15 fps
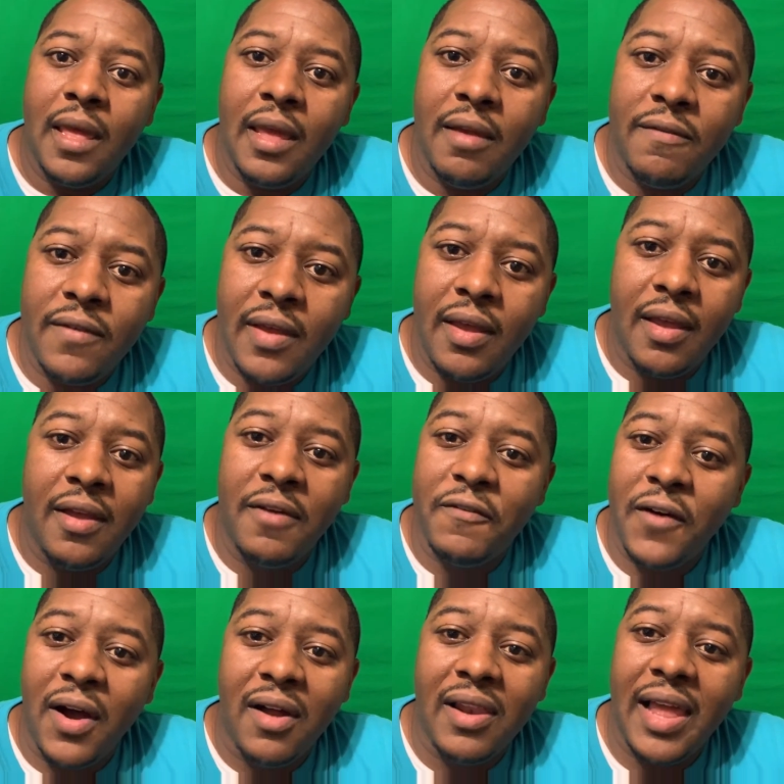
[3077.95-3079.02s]
If
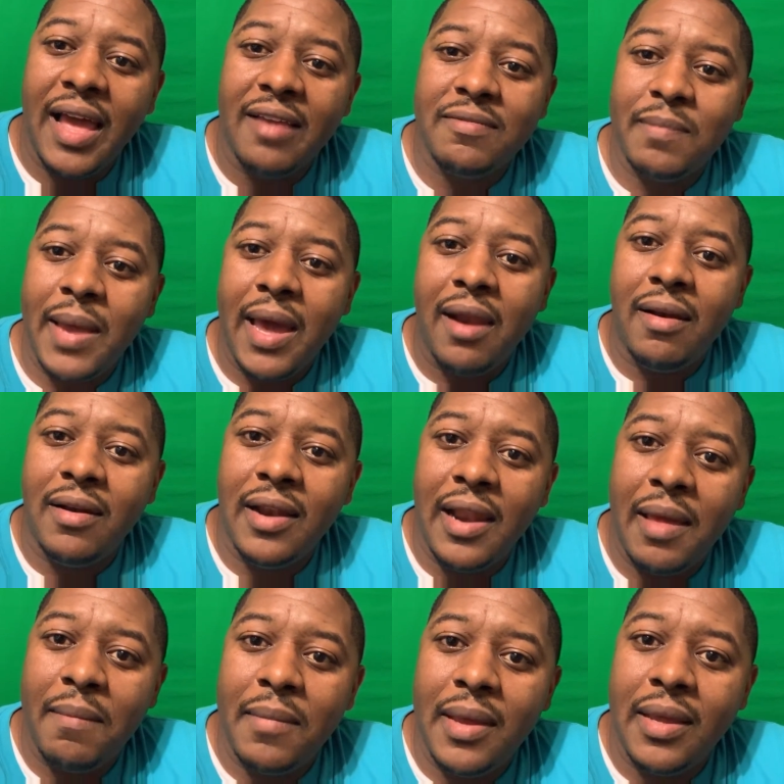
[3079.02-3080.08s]
all lives matter, then
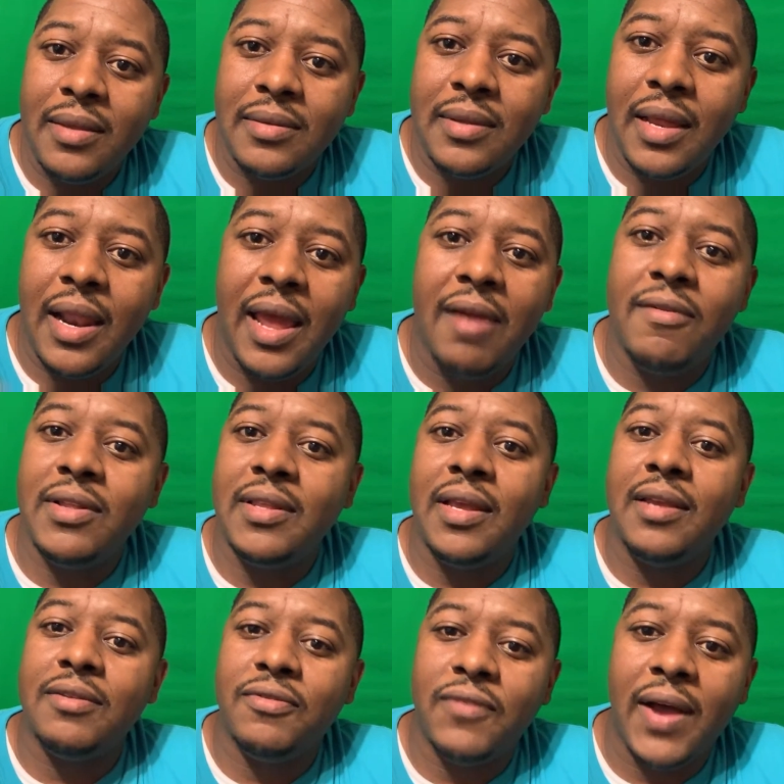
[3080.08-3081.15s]
that means that
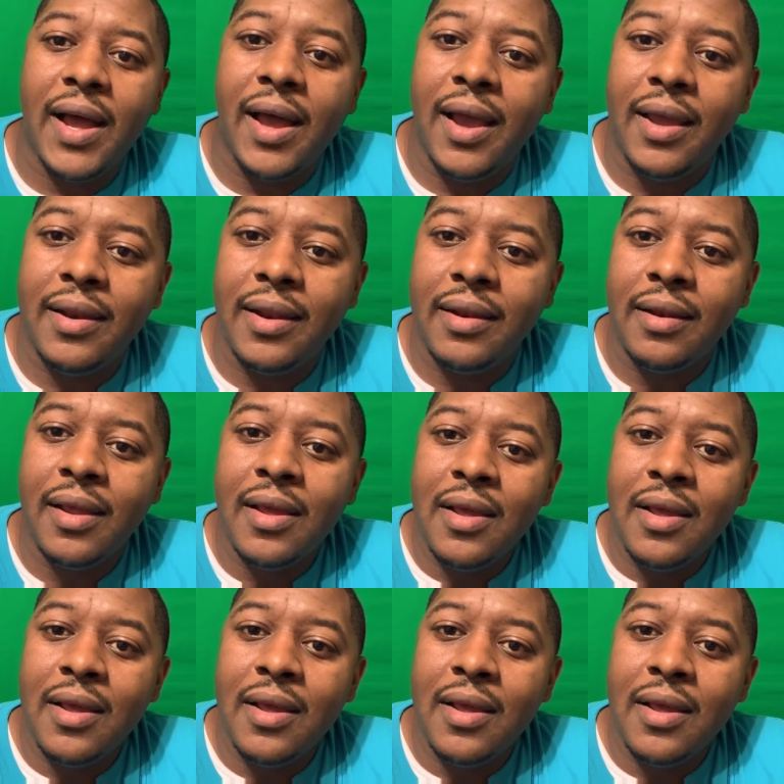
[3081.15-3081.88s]
everything's fine and